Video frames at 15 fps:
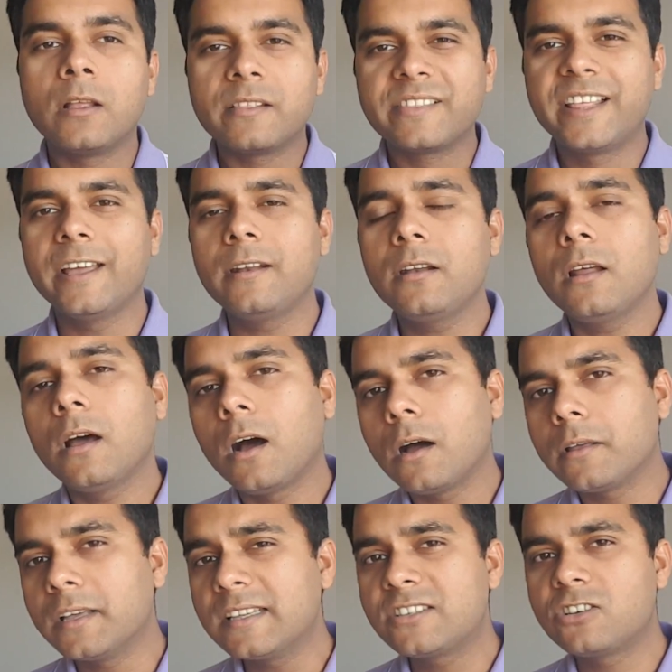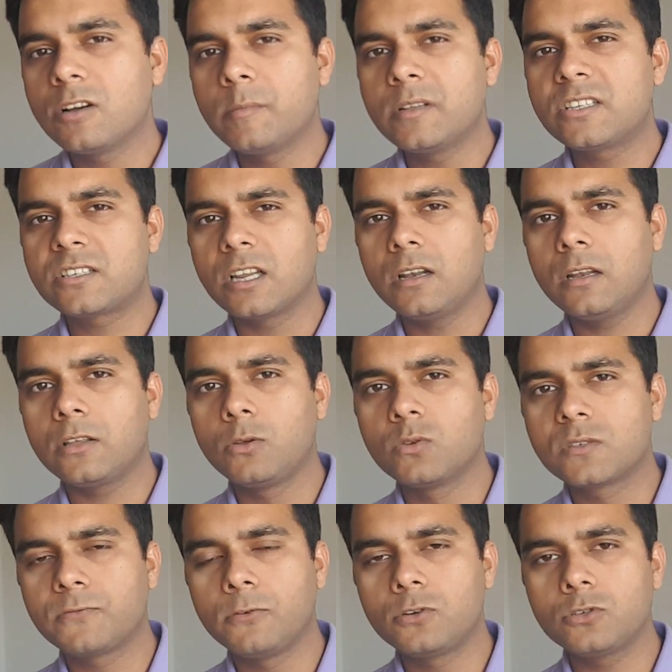then is German still
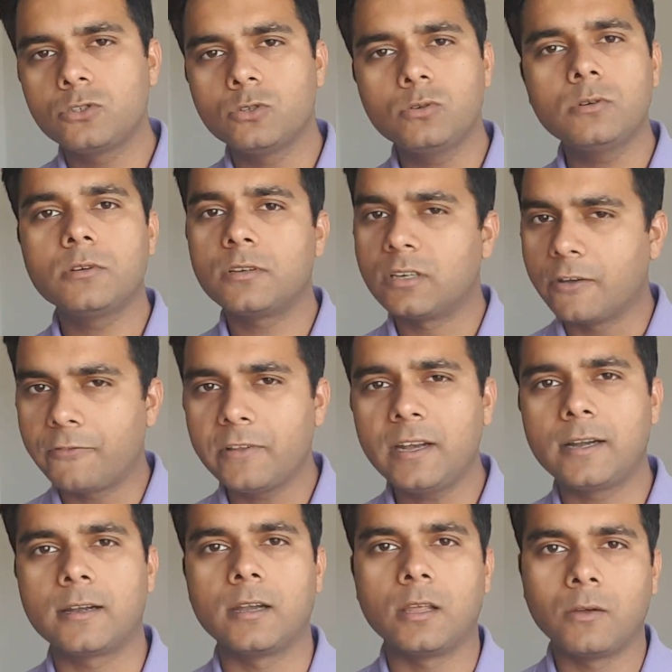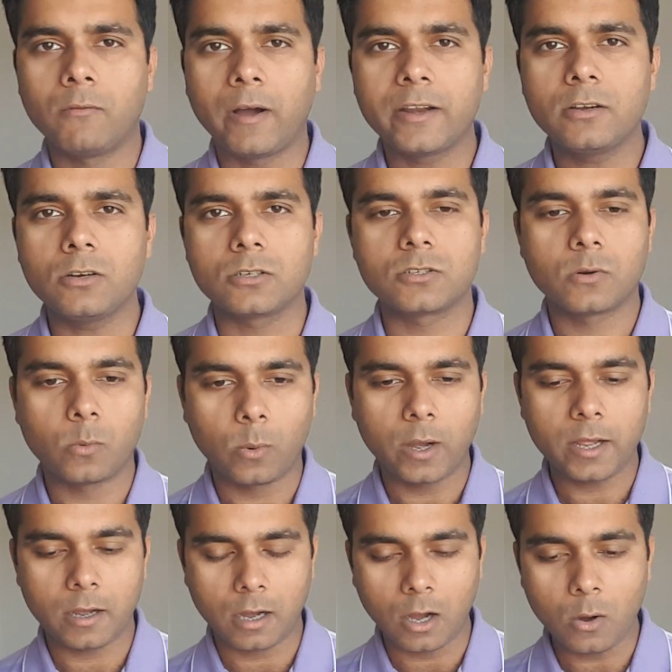useful to you? Definitely. Why not?
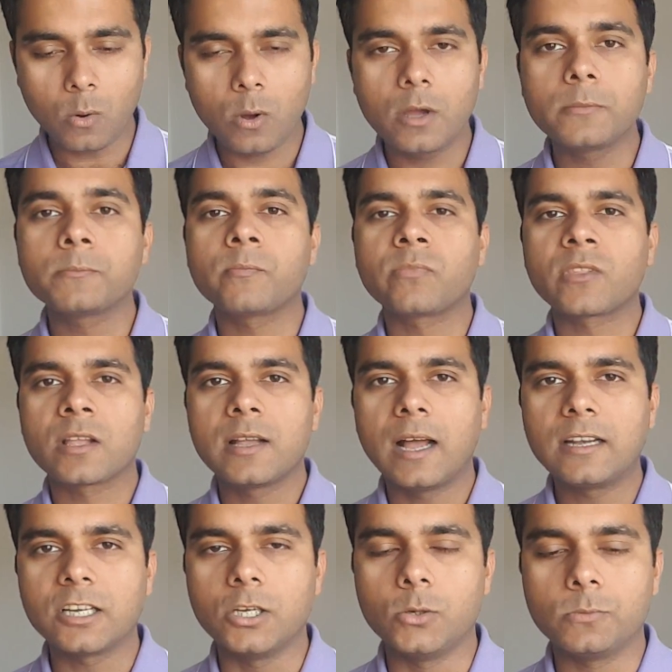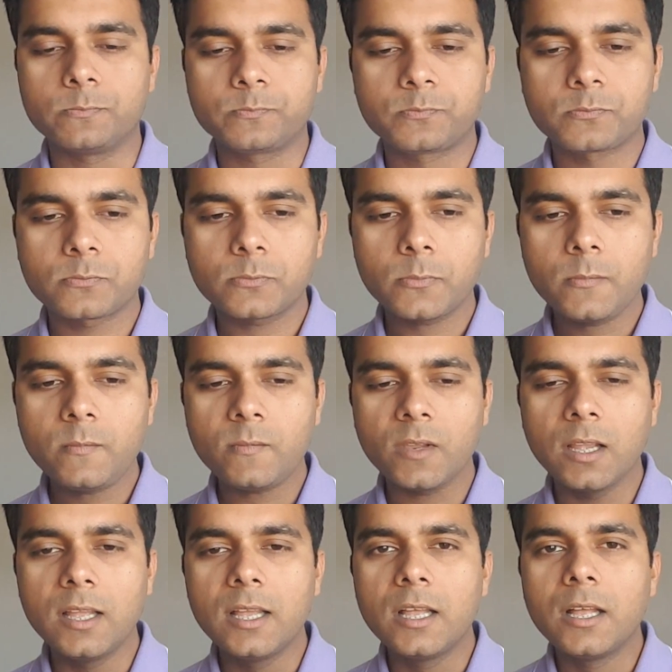How? I'll tell you.
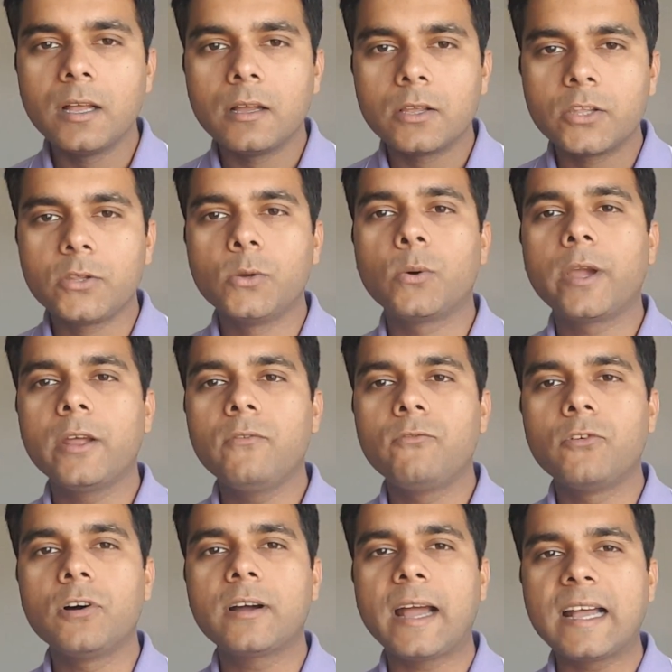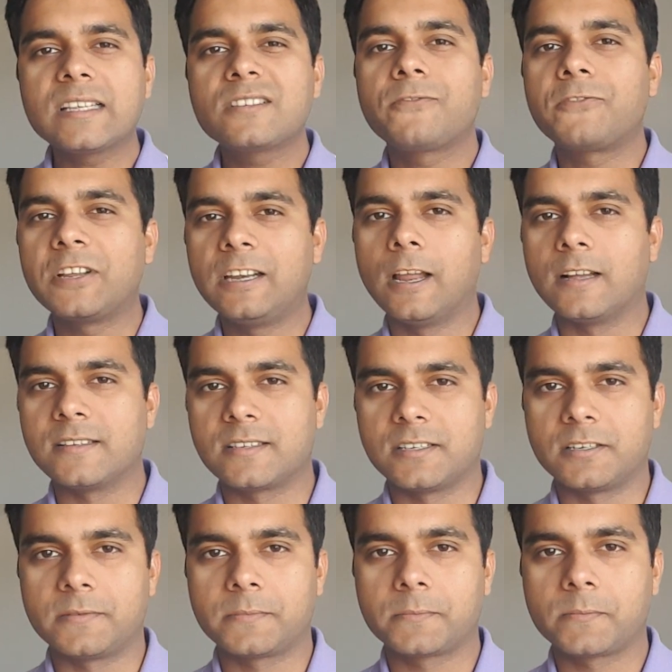You can work as
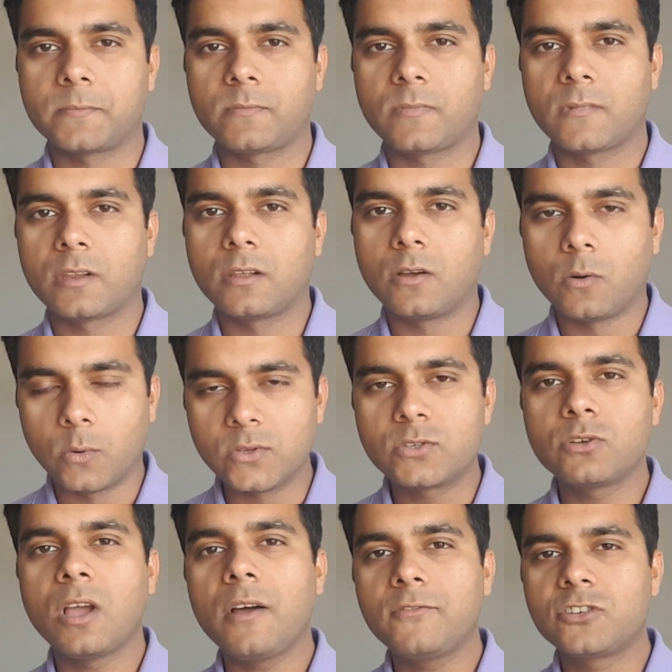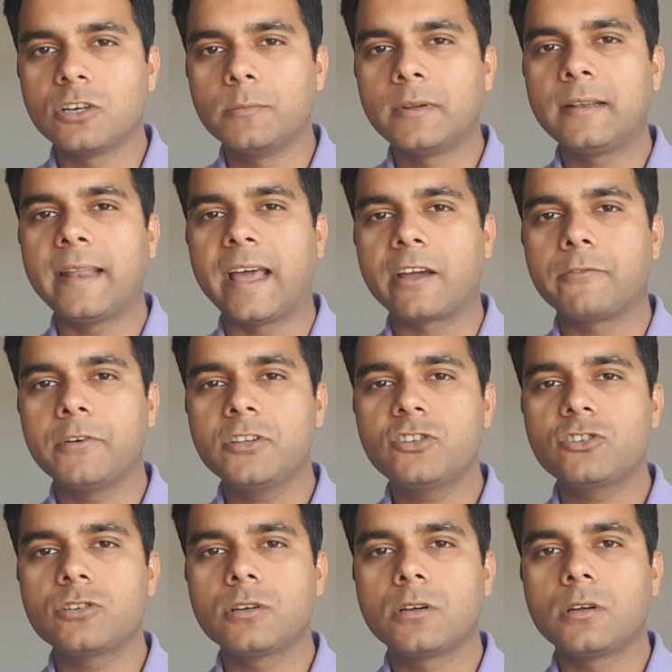freelancer. Once you have German
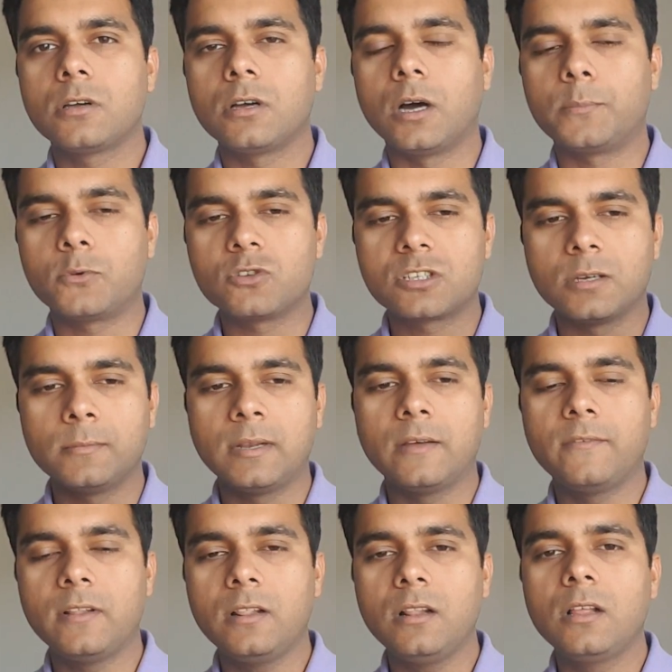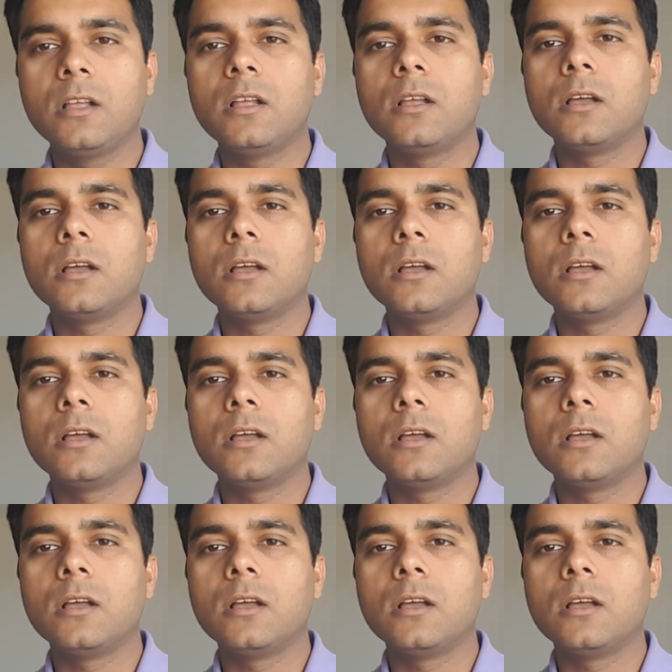language up to some level,